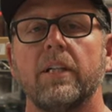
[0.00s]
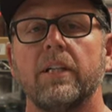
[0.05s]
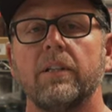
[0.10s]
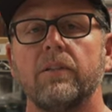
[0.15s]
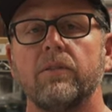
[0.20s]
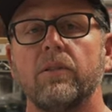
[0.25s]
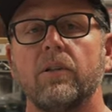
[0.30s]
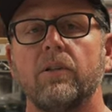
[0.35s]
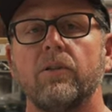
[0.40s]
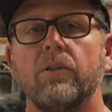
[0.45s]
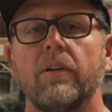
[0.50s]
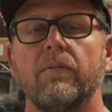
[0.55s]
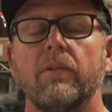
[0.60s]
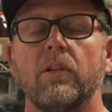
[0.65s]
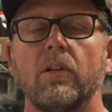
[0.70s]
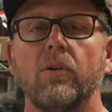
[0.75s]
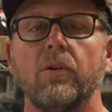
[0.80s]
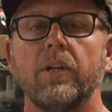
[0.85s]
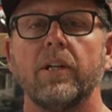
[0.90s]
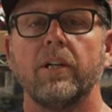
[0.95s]
and so you have a
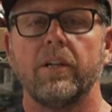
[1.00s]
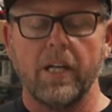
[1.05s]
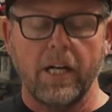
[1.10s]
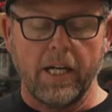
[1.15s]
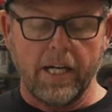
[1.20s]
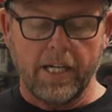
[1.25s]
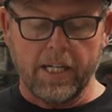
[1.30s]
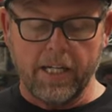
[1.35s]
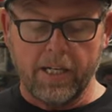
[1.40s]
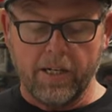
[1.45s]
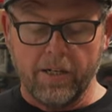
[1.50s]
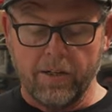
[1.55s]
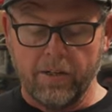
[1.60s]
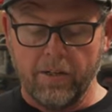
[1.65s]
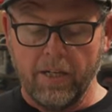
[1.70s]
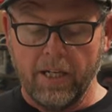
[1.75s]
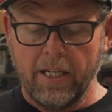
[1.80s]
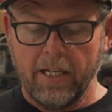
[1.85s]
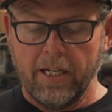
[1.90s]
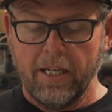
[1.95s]
low gear and high
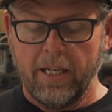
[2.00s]
gear,